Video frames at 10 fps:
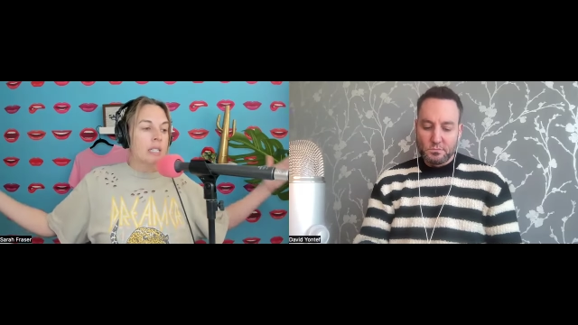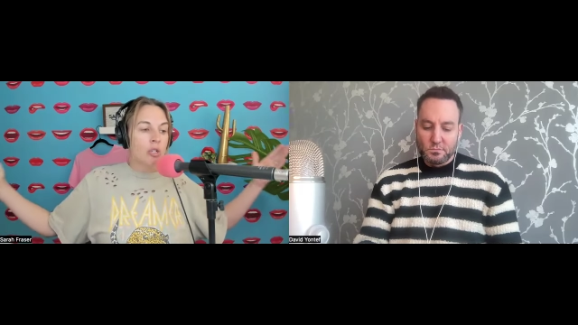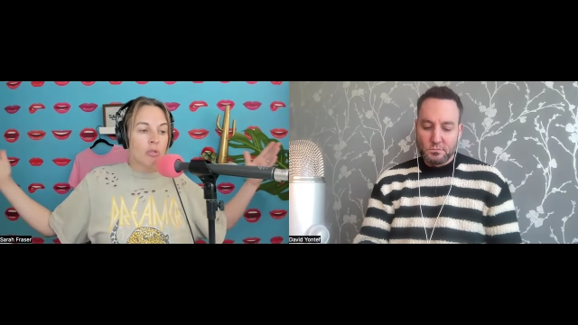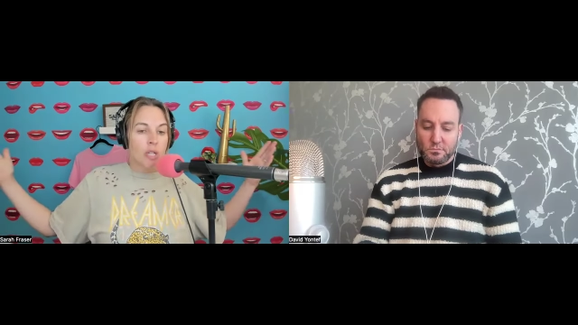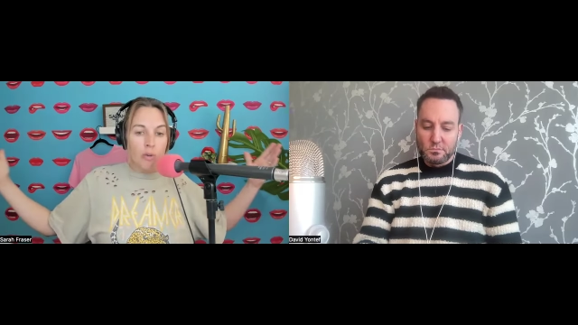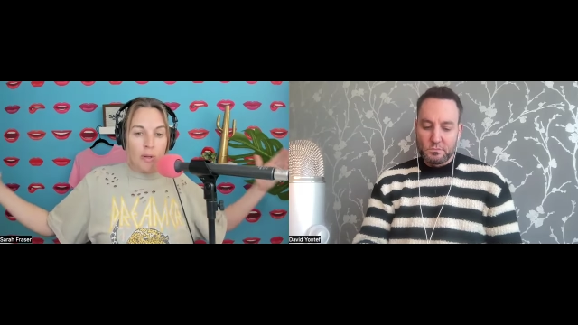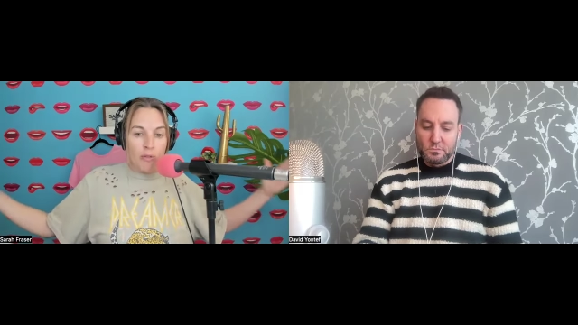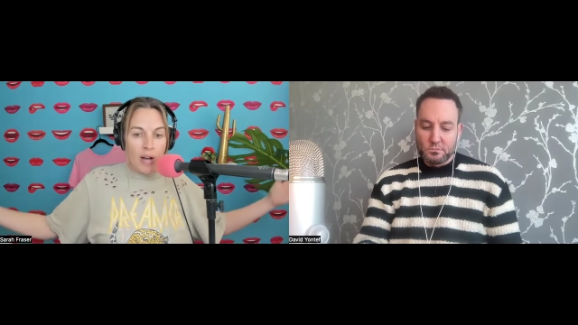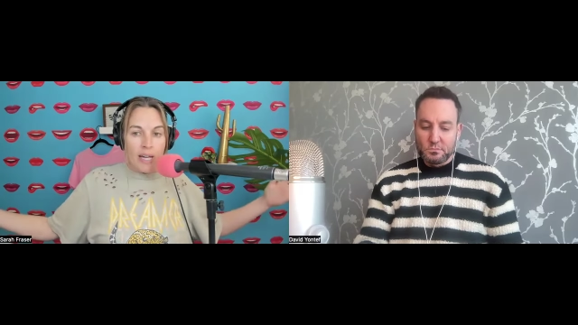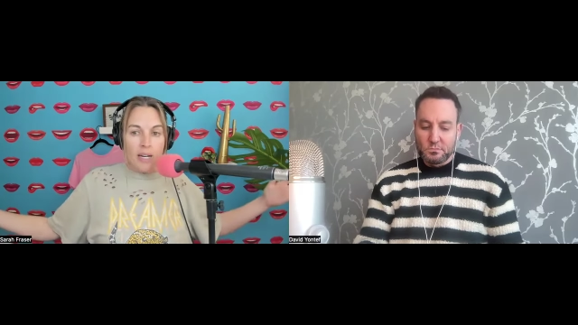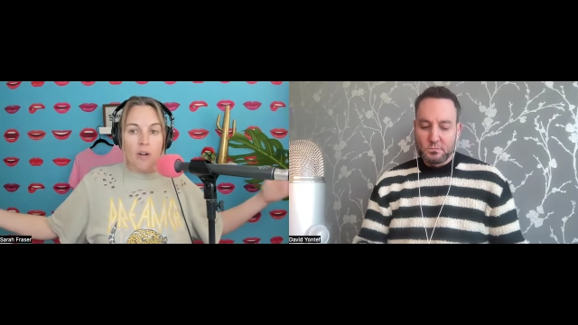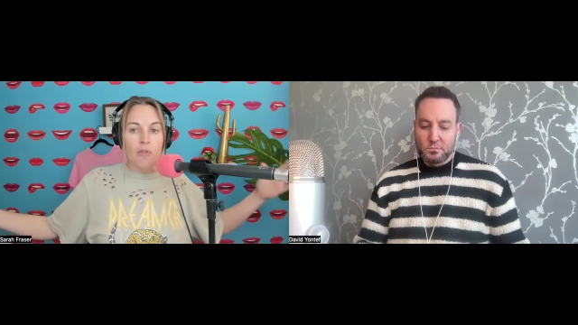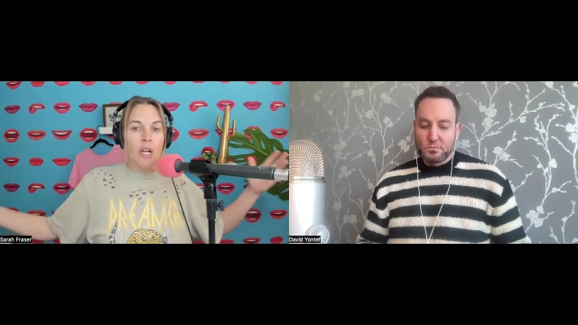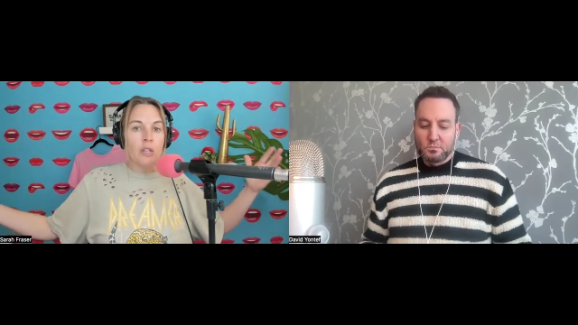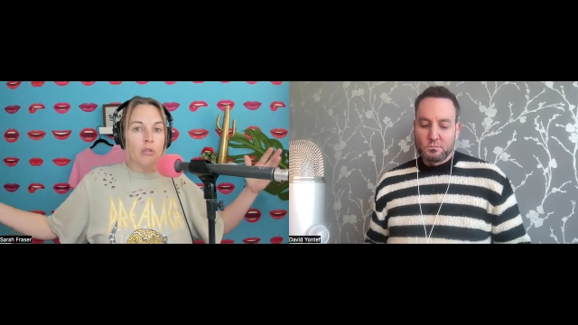Speaker 1: you'll never be fat
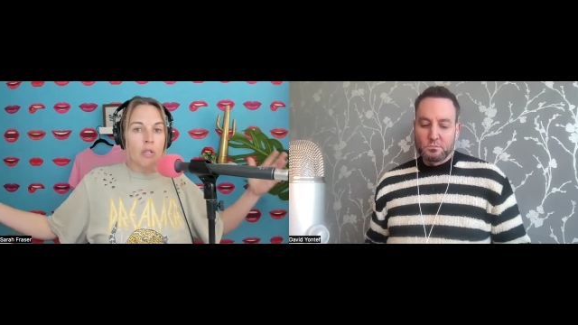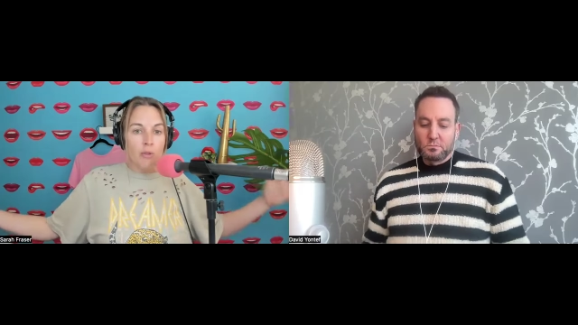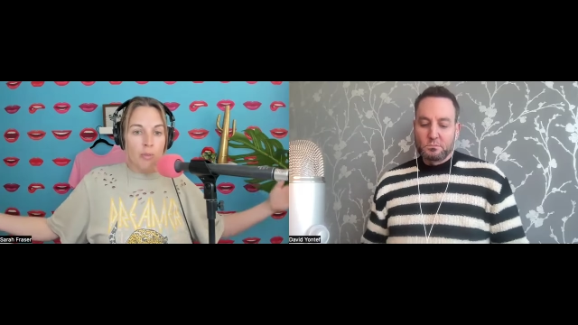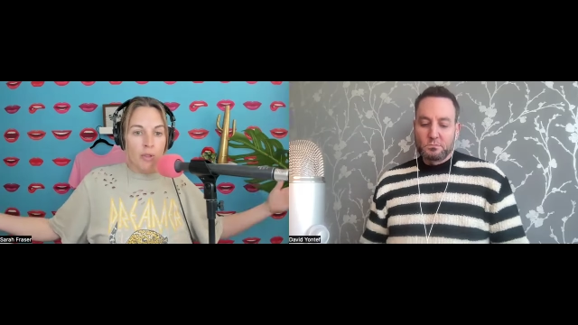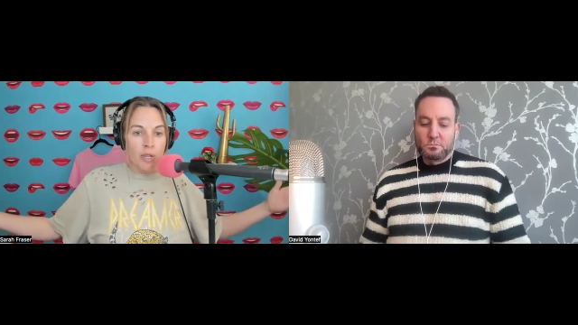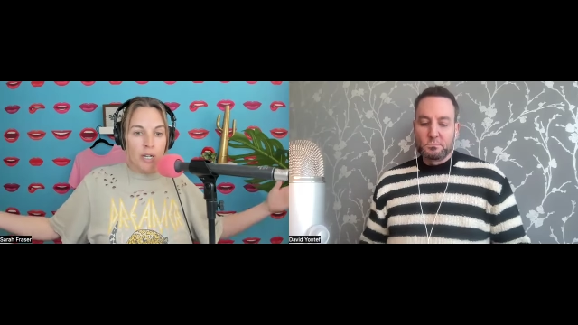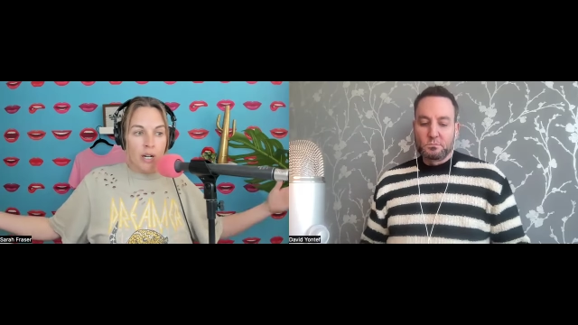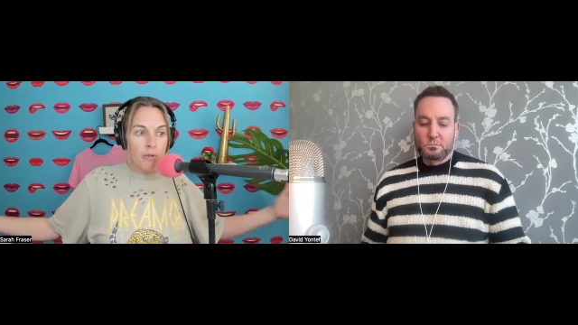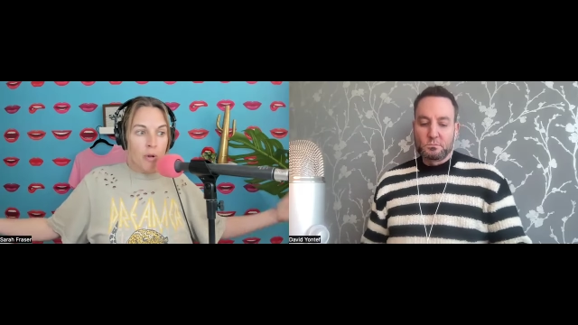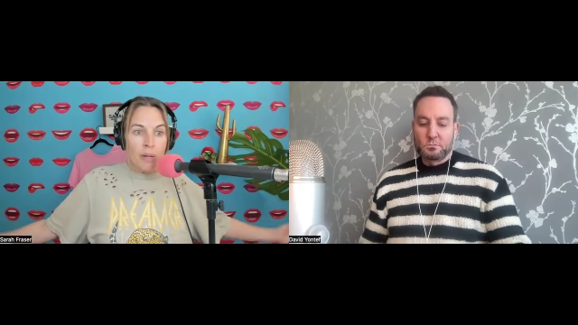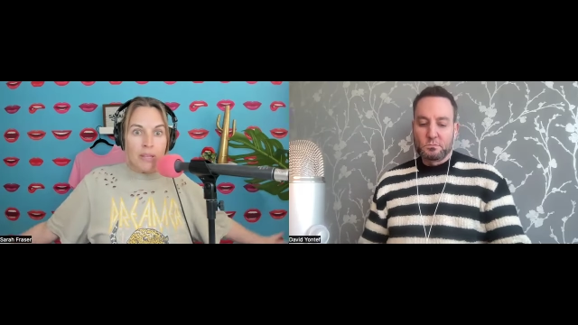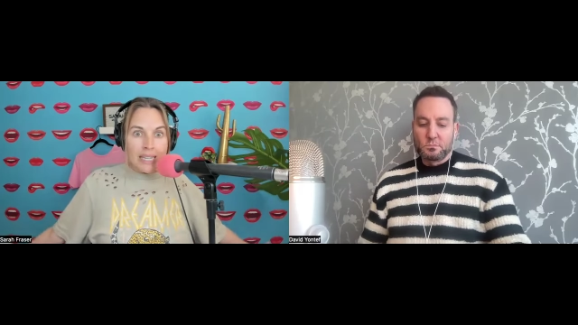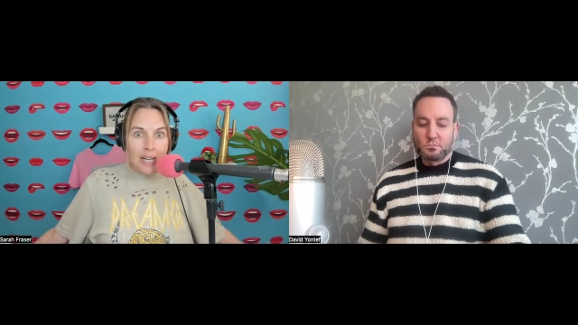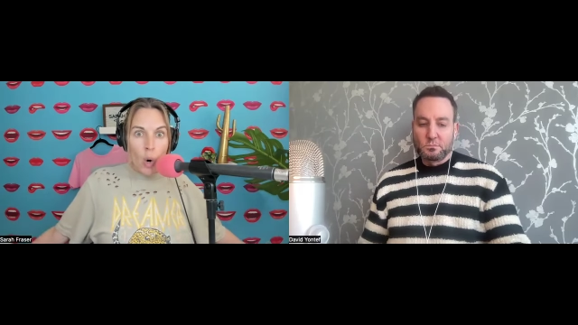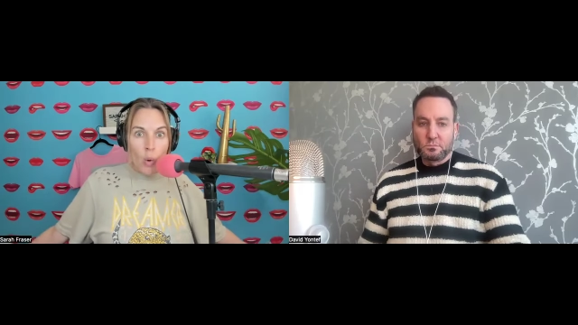enough and you'll never be thin enough. But
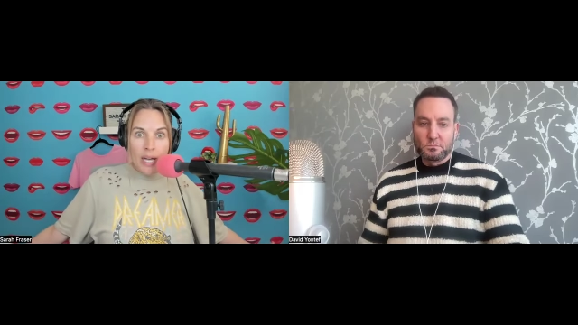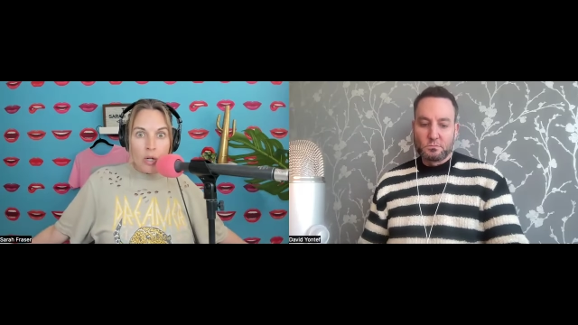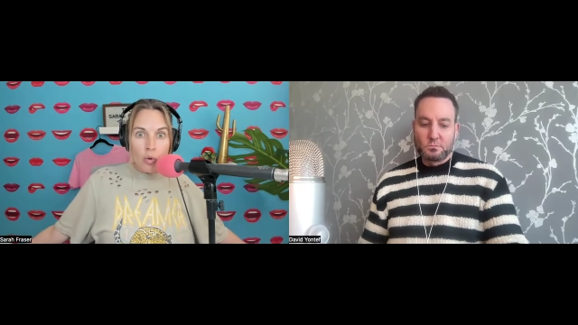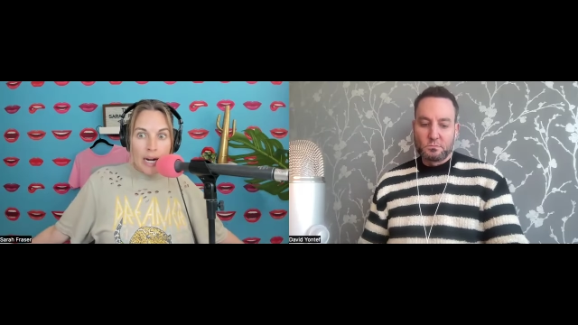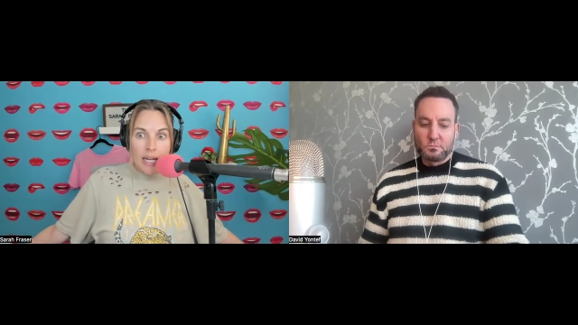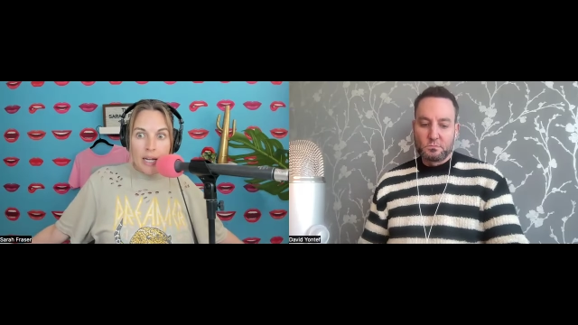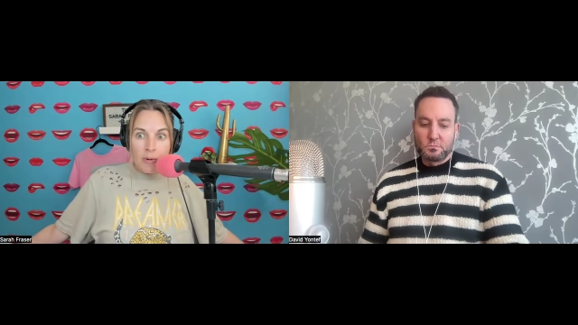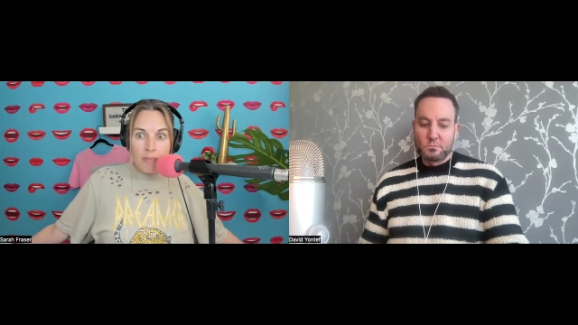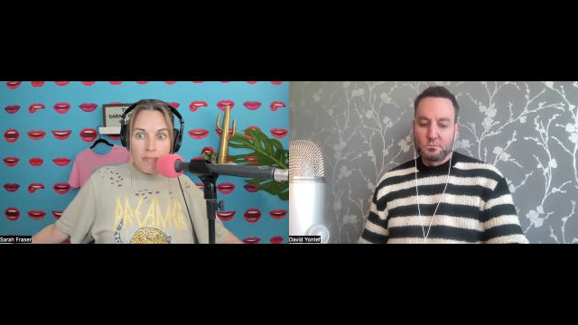like, okay, great.